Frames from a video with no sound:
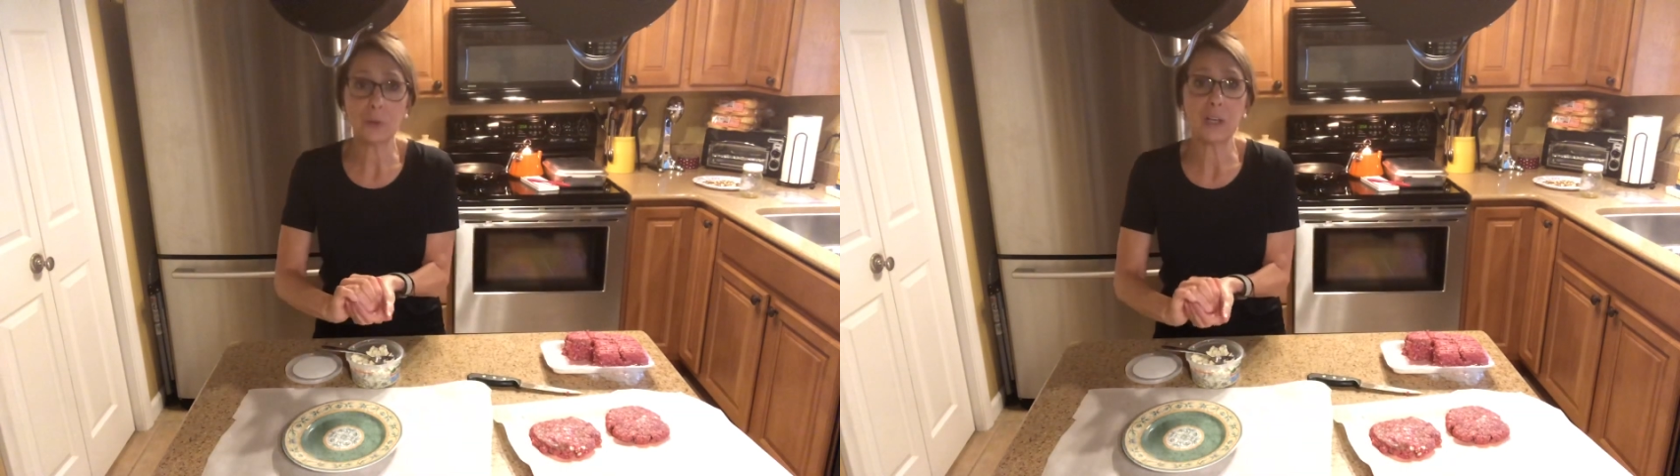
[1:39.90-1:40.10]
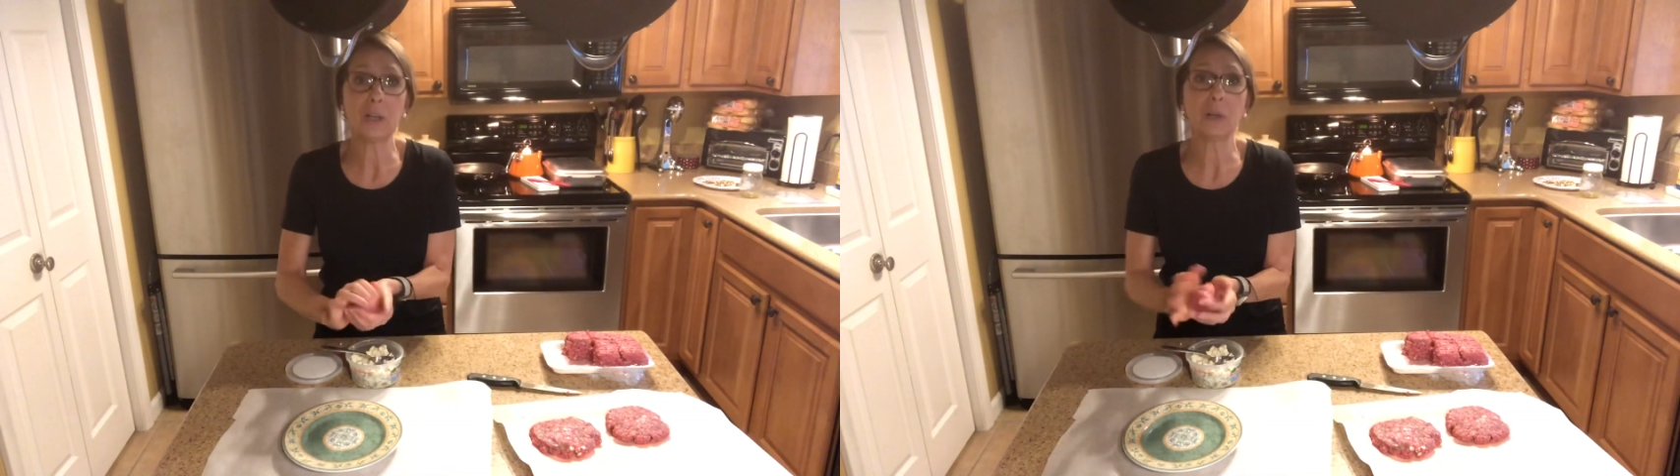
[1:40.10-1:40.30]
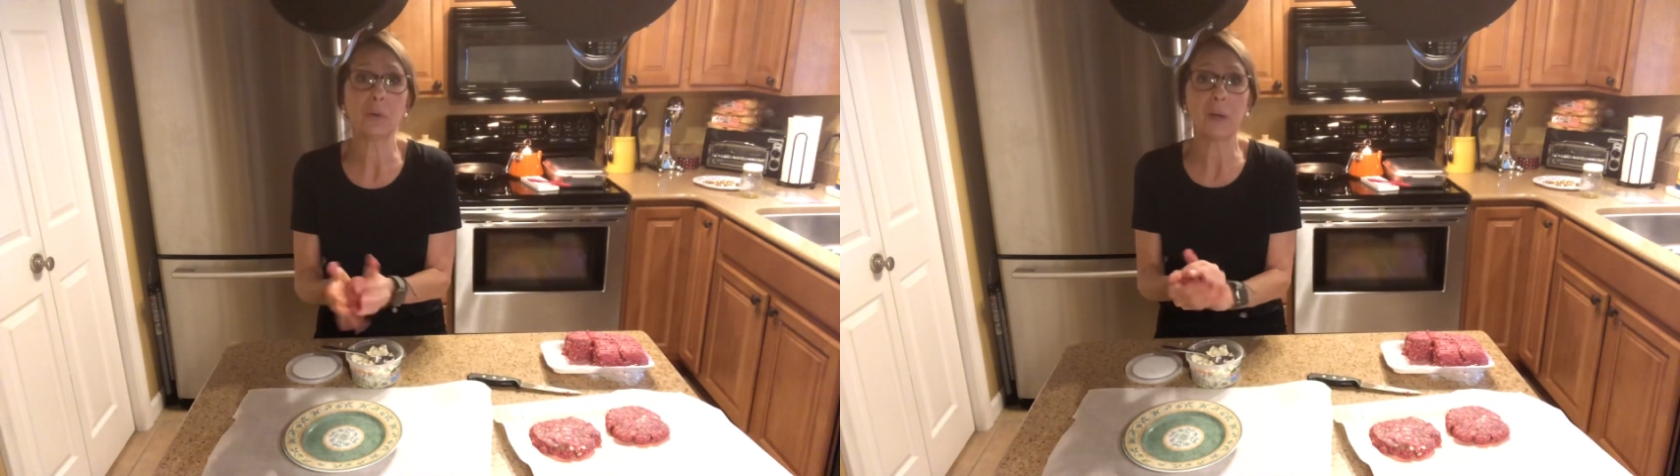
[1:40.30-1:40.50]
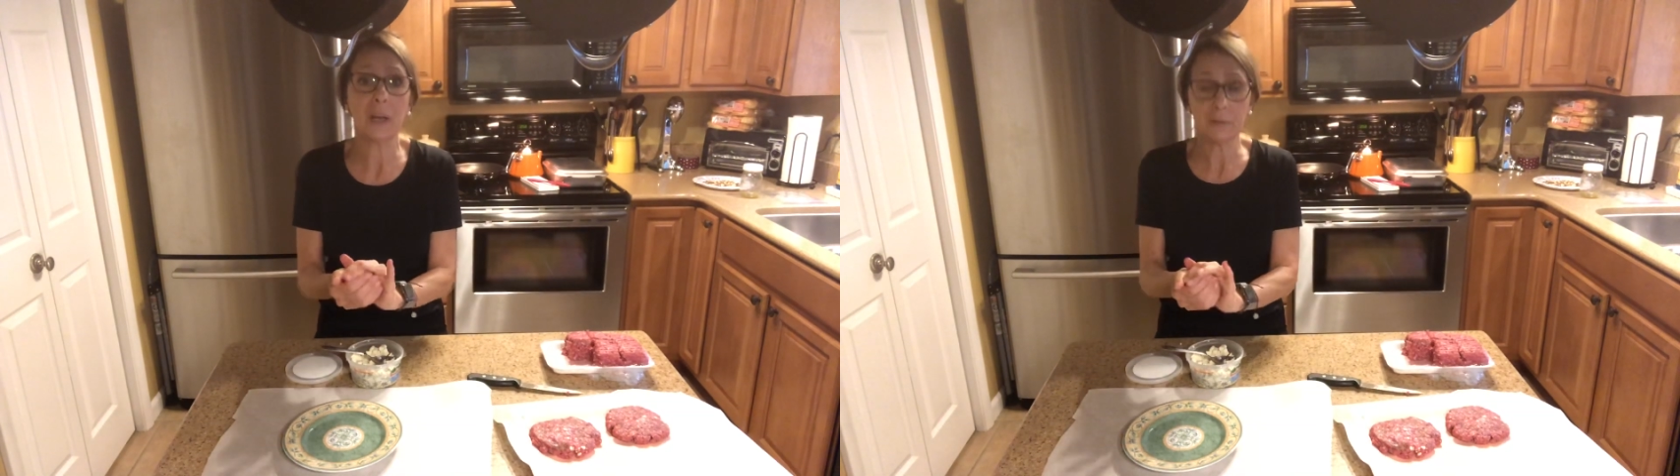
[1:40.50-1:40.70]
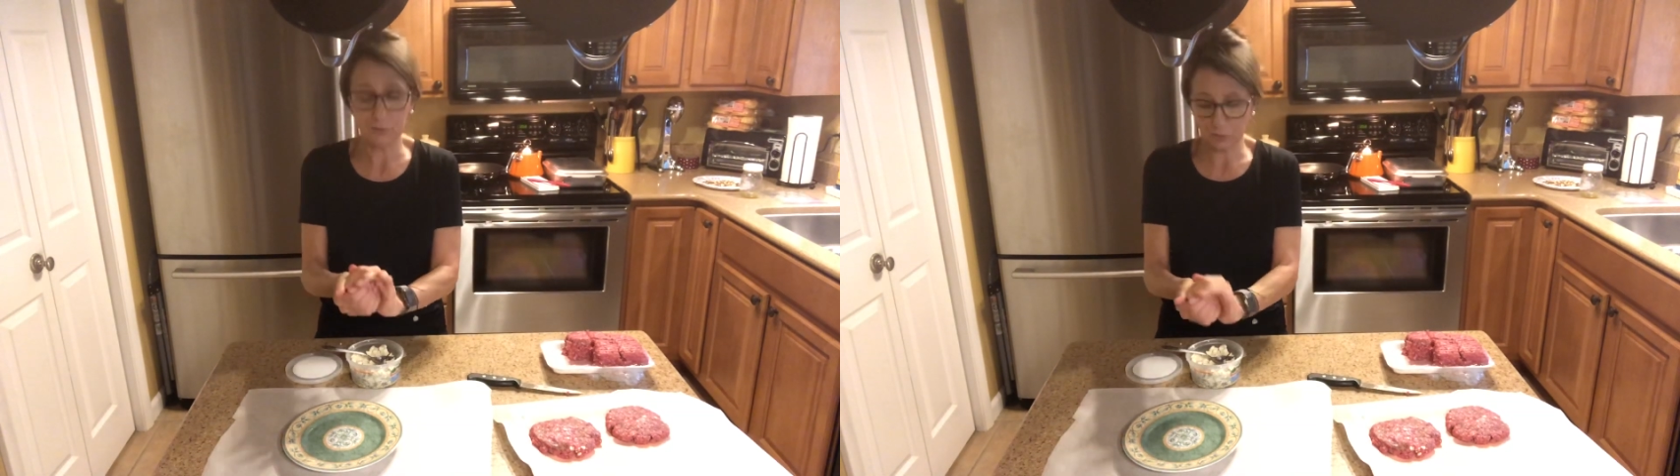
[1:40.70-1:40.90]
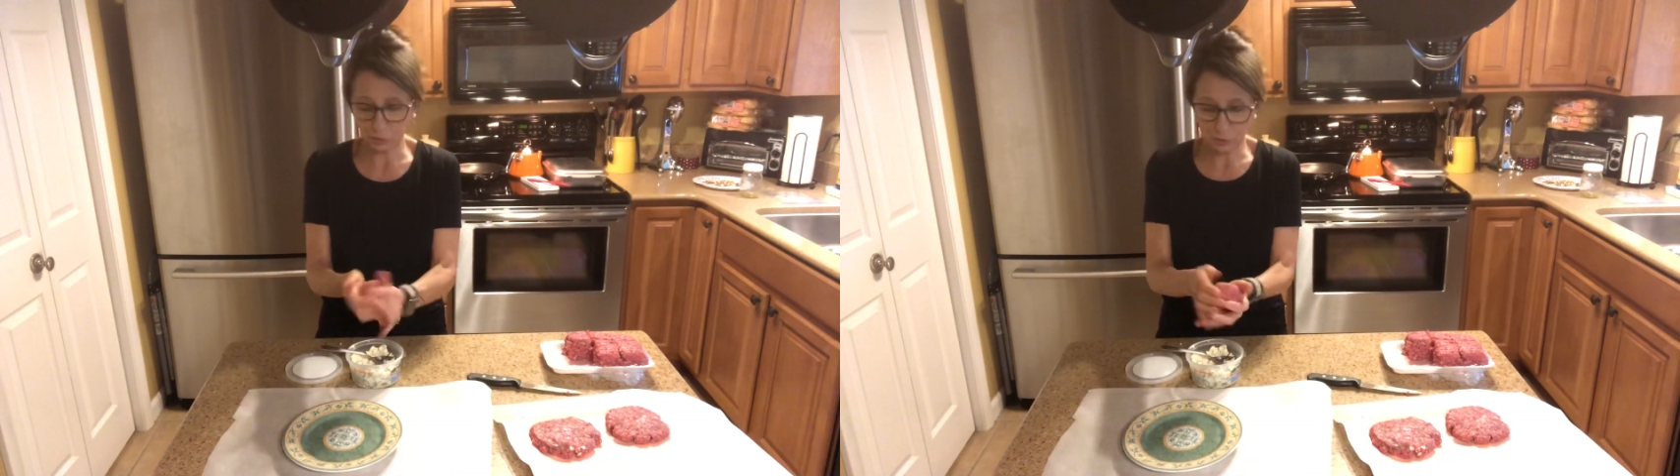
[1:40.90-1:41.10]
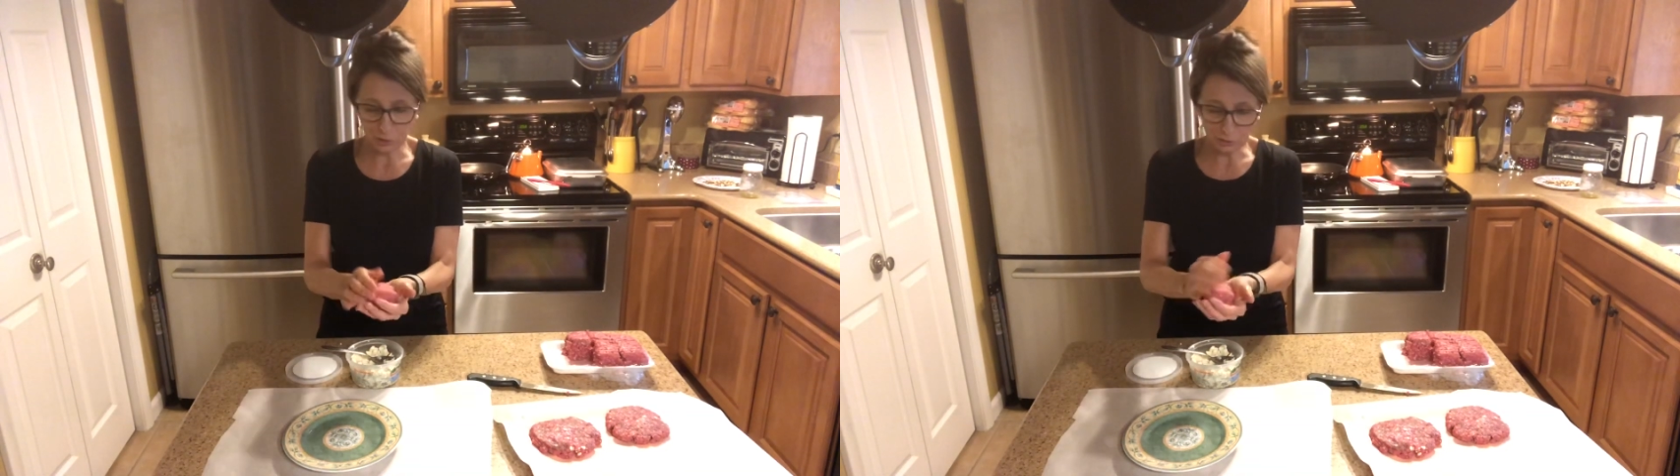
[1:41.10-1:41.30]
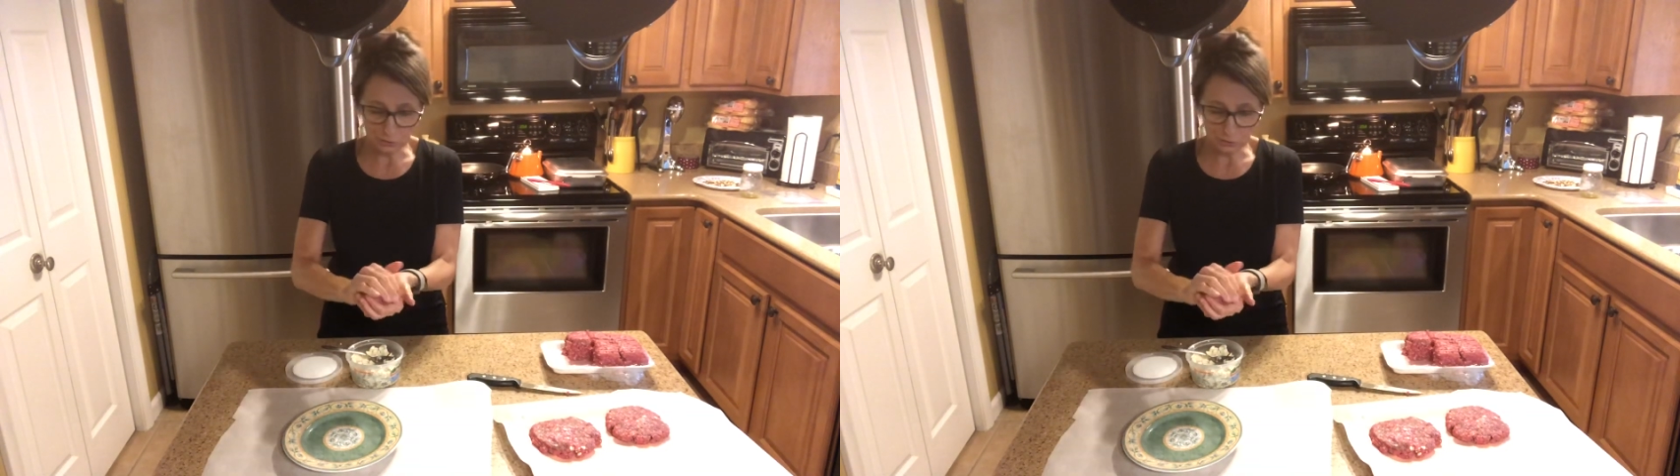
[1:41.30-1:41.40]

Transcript: they don't have to cook